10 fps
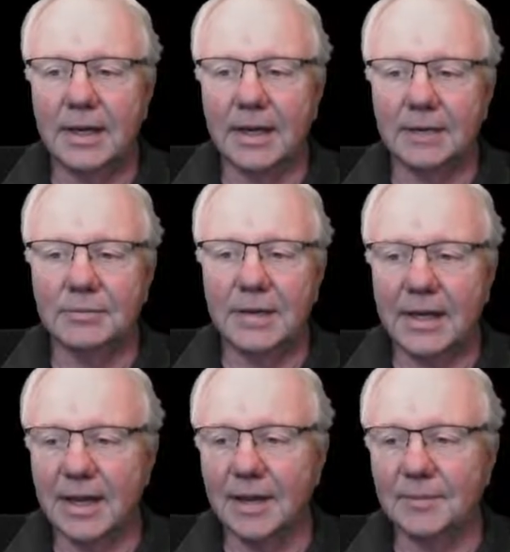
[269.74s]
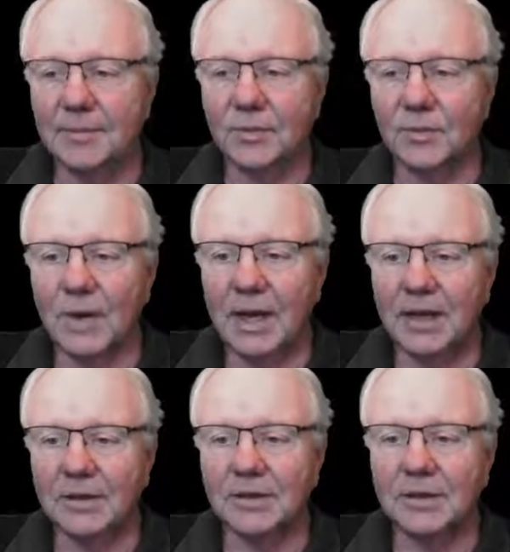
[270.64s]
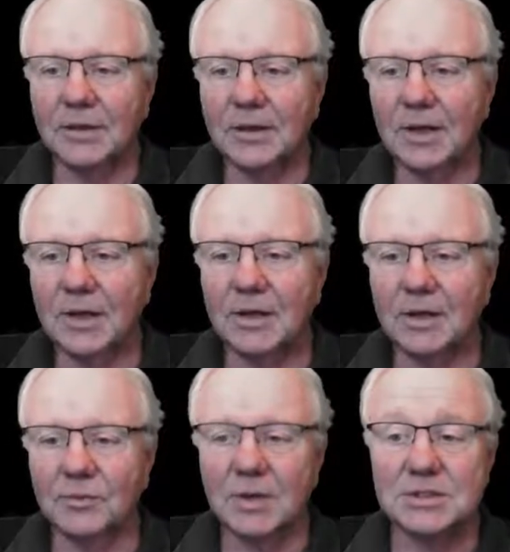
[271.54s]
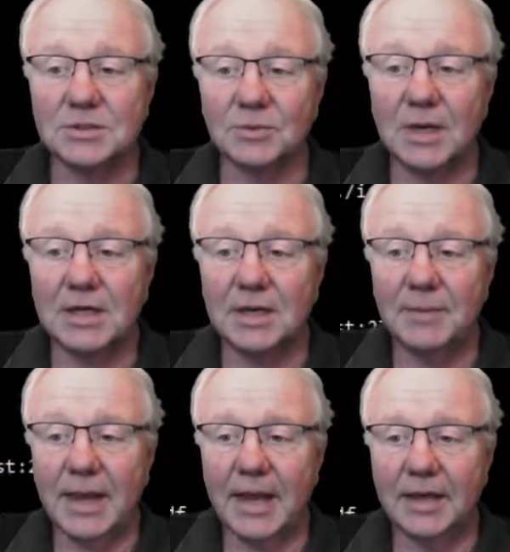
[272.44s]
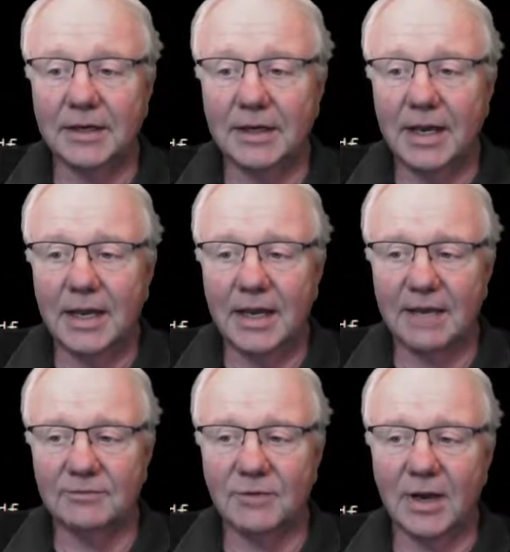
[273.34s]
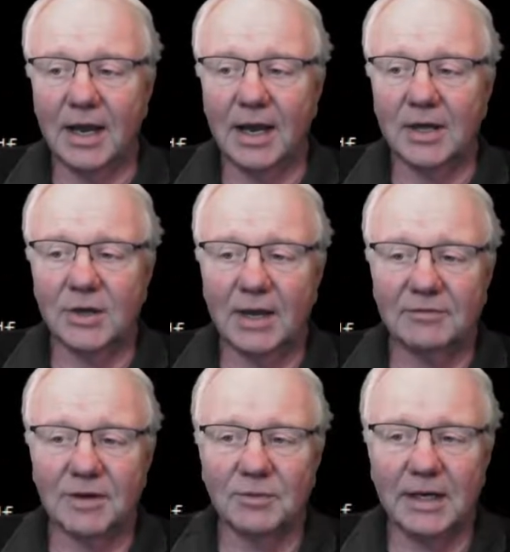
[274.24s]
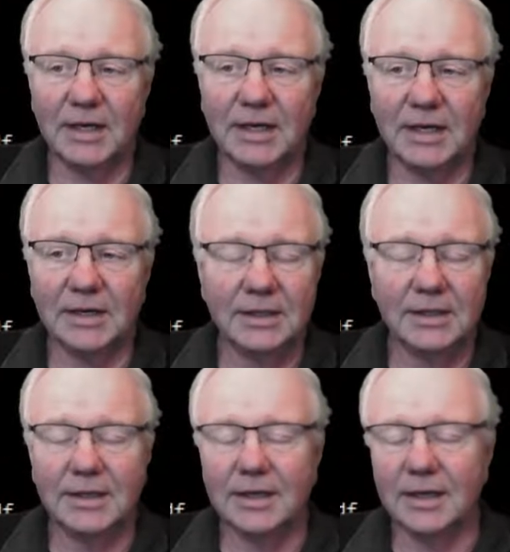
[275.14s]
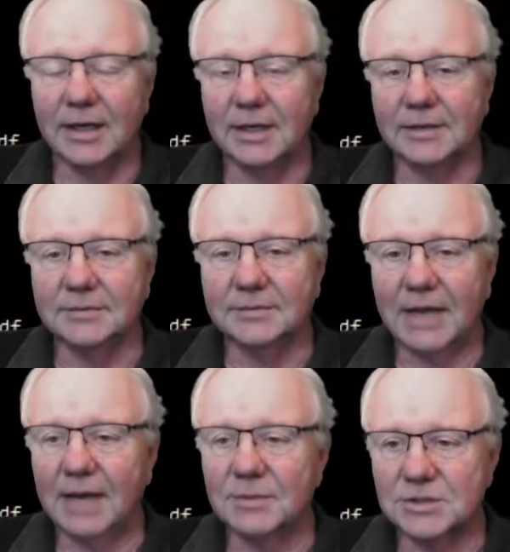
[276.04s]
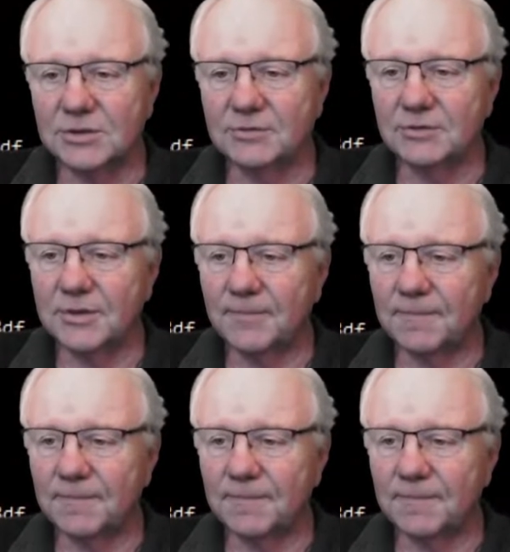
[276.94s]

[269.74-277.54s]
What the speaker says: npm run runs the run command, and voila, you have a running IMUS server.